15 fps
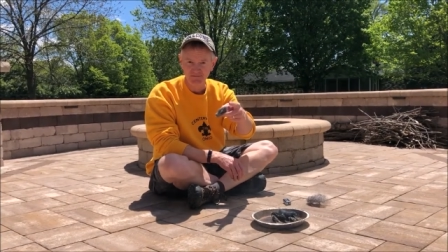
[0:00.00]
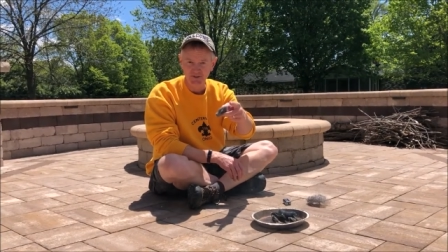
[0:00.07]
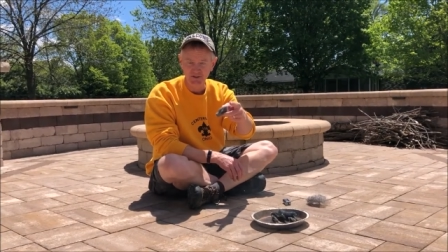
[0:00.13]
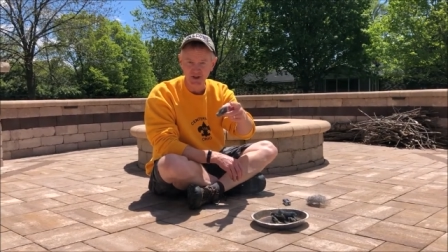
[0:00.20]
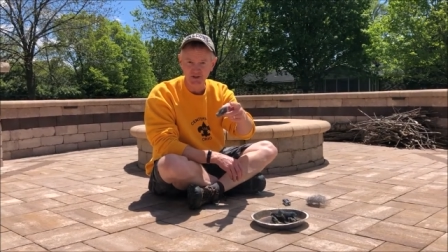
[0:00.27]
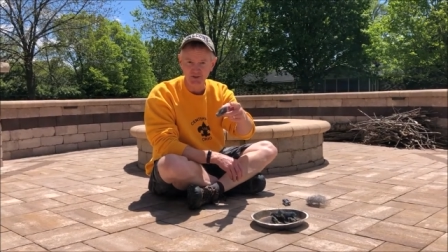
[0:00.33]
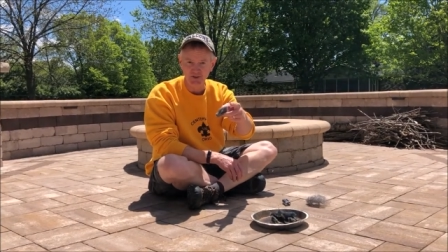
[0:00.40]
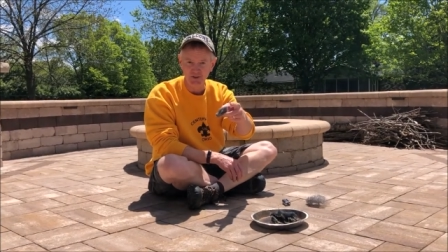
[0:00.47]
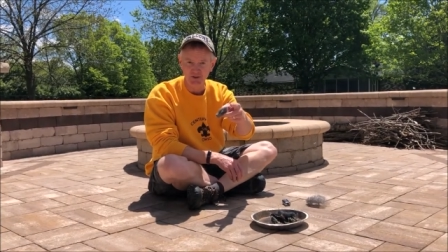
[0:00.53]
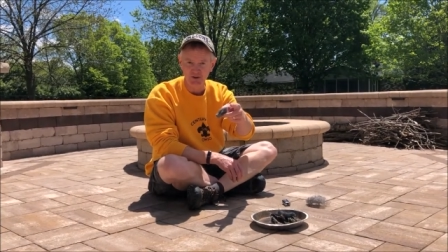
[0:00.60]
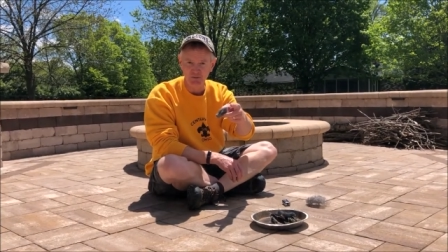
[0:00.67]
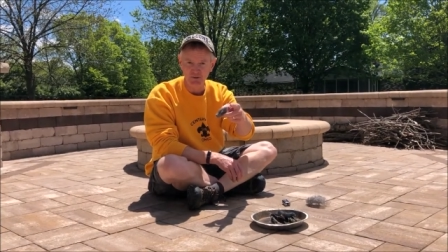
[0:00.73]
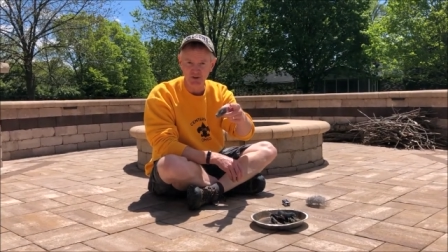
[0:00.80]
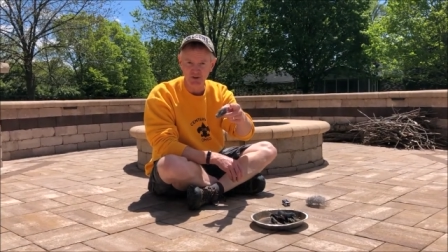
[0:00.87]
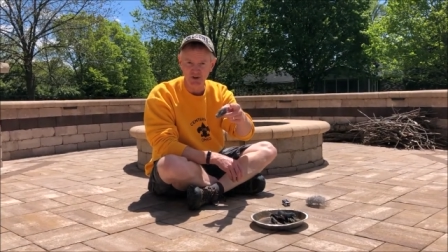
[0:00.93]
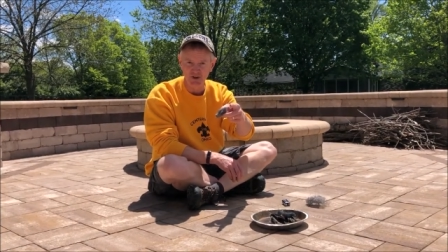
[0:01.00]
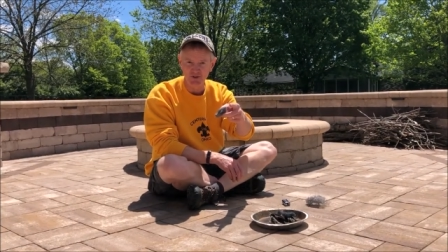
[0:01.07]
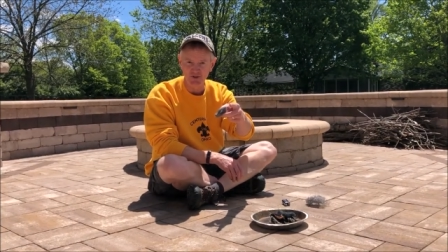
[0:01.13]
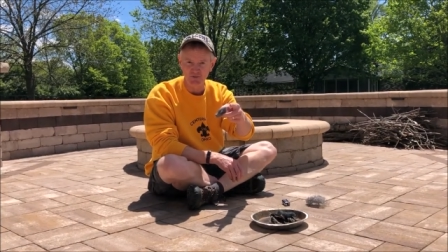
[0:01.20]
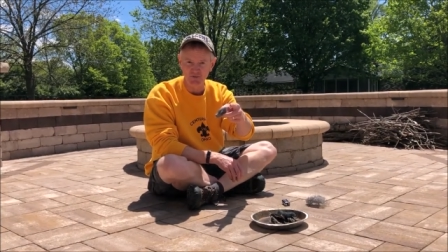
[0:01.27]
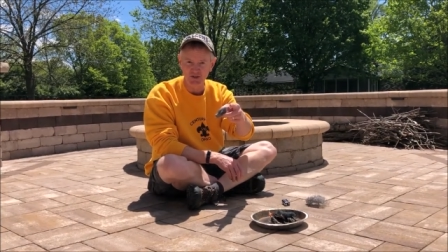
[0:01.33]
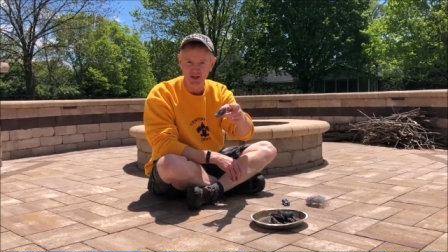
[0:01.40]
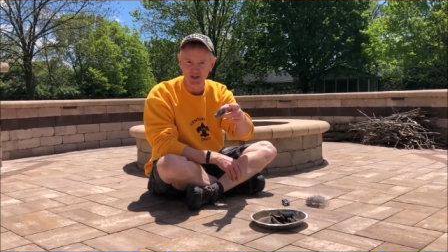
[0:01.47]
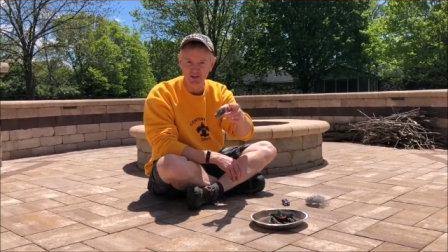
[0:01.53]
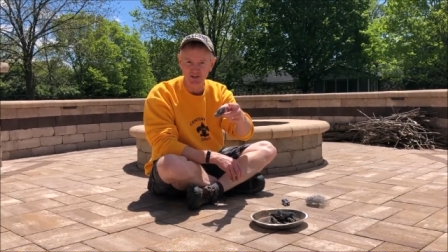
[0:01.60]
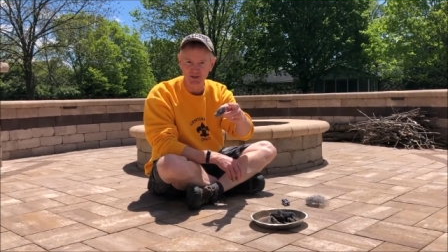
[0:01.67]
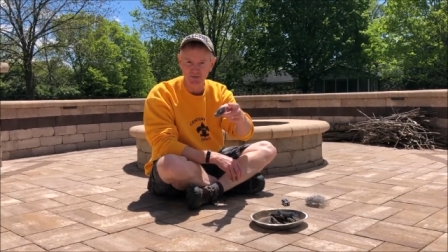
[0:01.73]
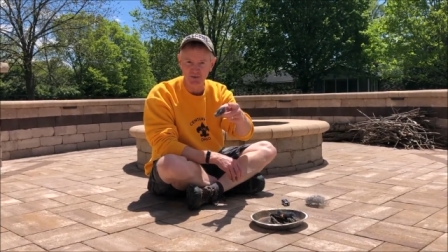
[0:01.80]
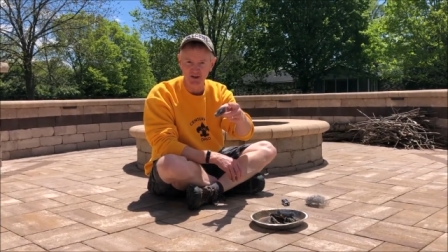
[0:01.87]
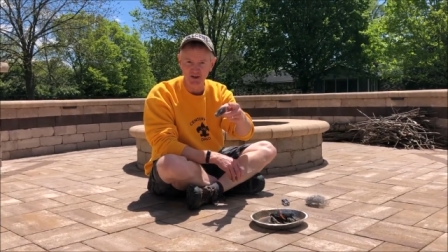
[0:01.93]
Stay tuned, I'm going to show you some science
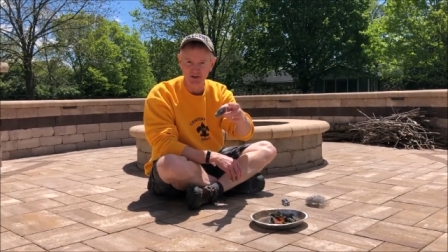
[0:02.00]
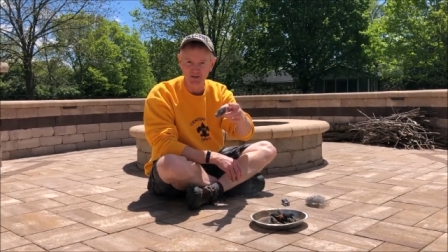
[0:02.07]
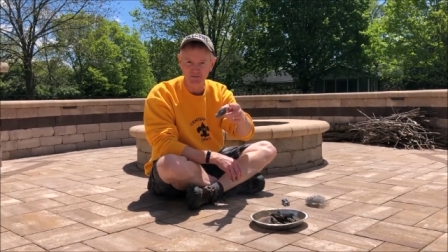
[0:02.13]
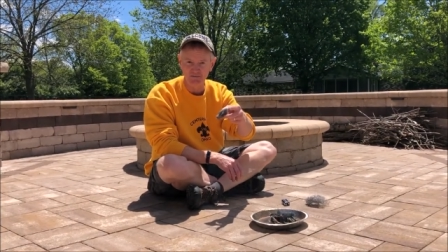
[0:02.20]
in a minute.